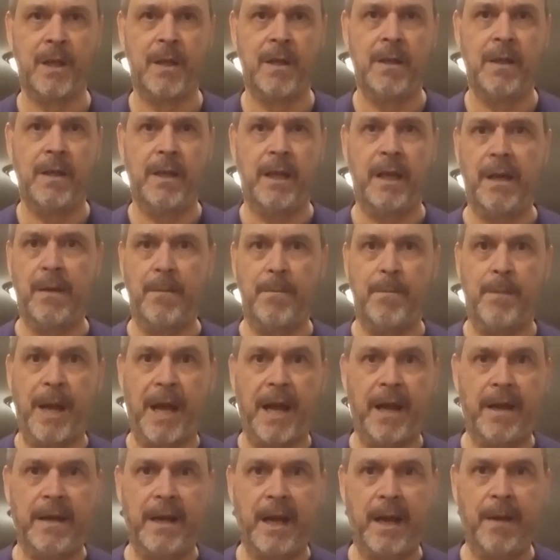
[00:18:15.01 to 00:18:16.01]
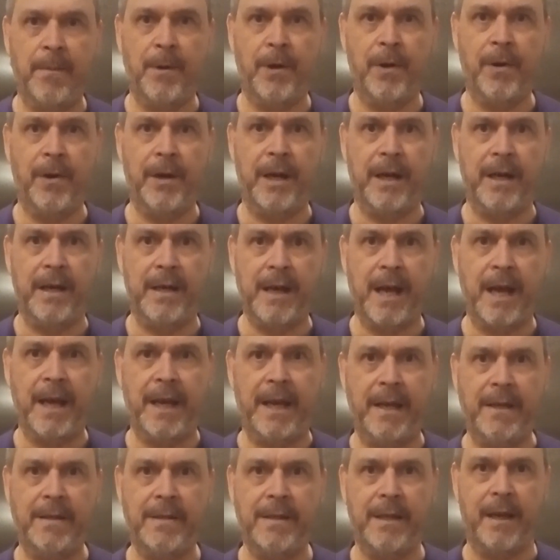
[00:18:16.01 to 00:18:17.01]
in a bad neighborhood at
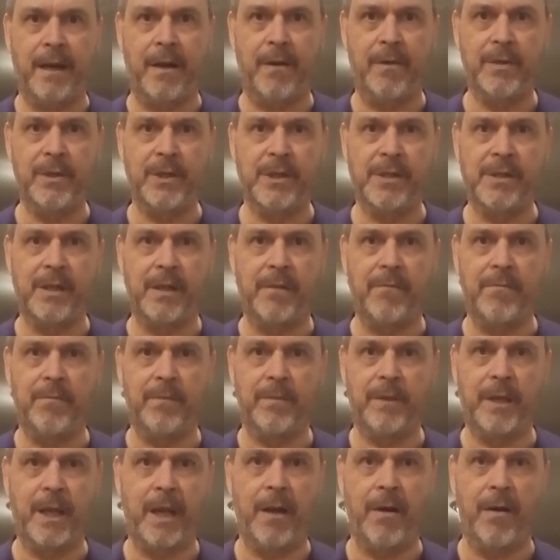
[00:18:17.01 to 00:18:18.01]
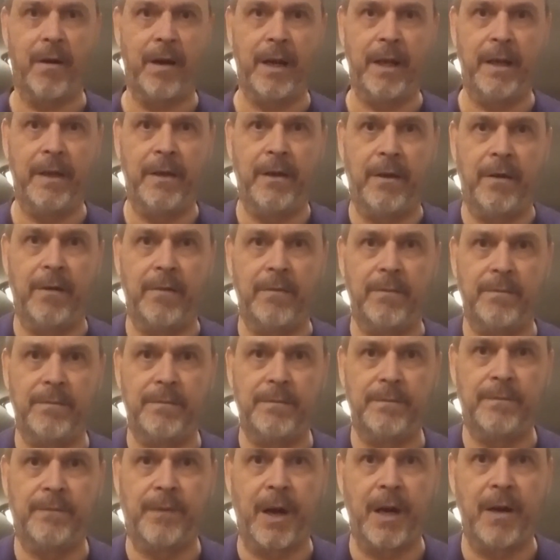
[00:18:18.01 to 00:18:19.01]
night, you know, just carrying your
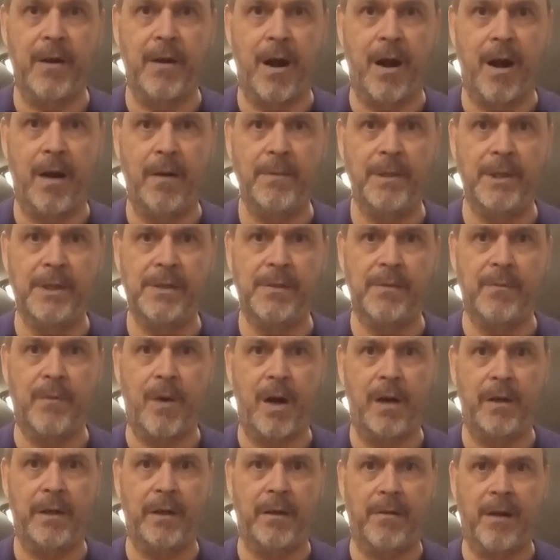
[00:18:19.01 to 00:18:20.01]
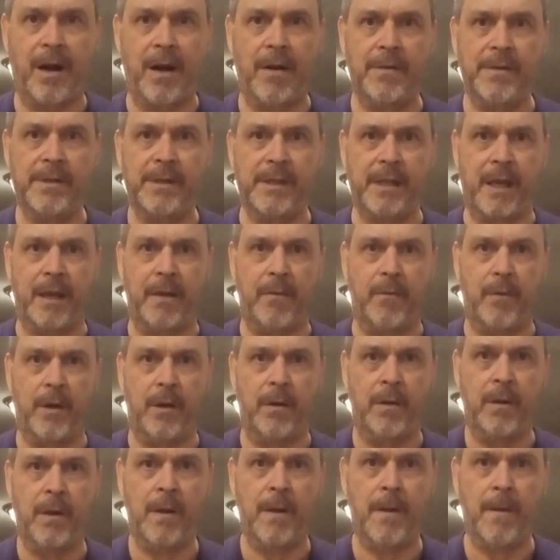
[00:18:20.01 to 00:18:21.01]
firearm, just walking around saying,
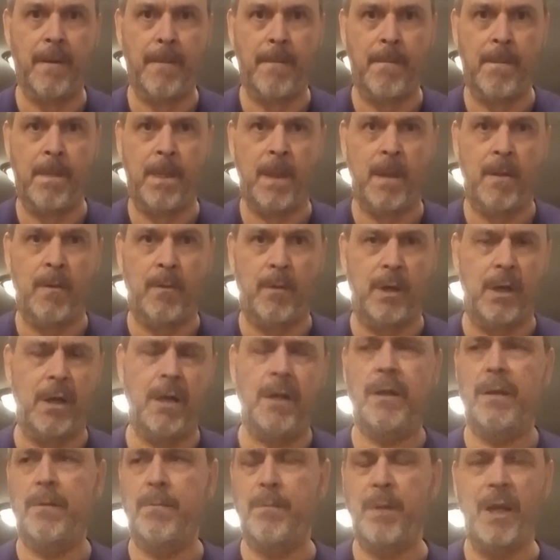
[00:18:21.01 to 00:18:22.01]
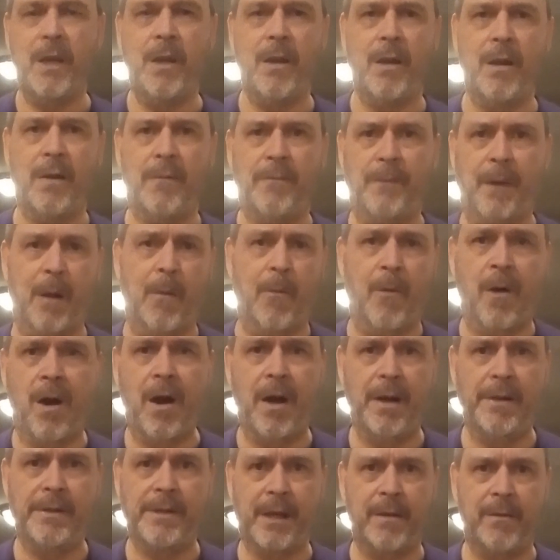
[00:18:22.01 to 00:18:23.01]
well, I can be here if I
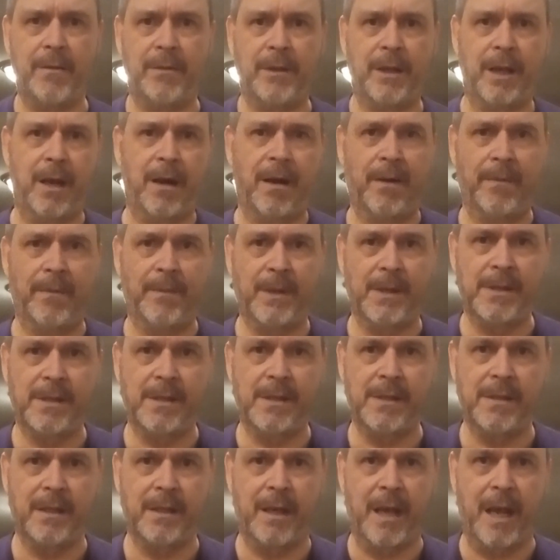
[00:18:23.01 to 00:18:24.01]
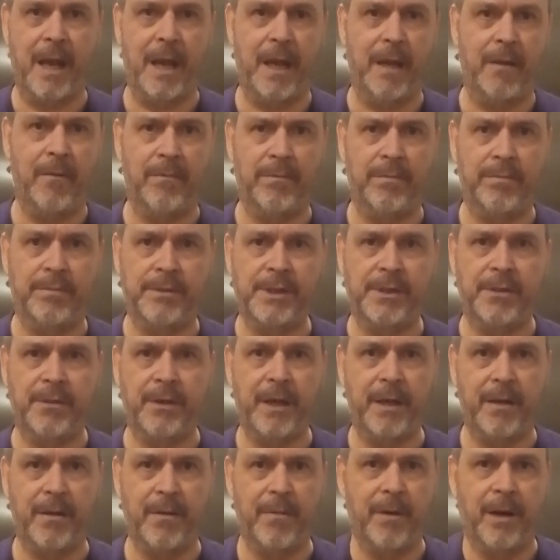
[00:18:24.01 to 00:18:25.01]
want. I don't care if this is a gang
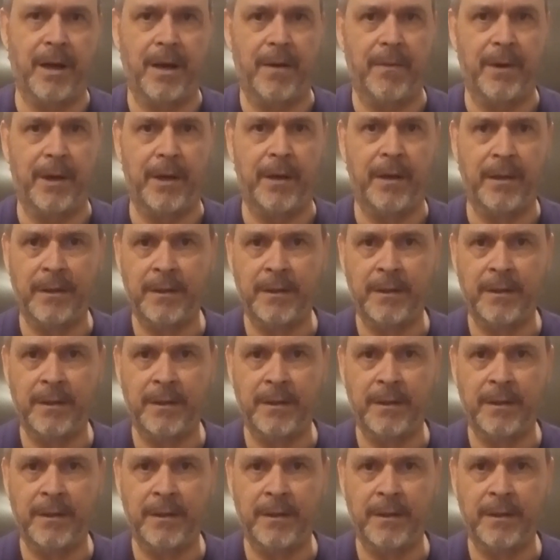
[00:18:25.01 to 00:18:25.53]
street or whatever.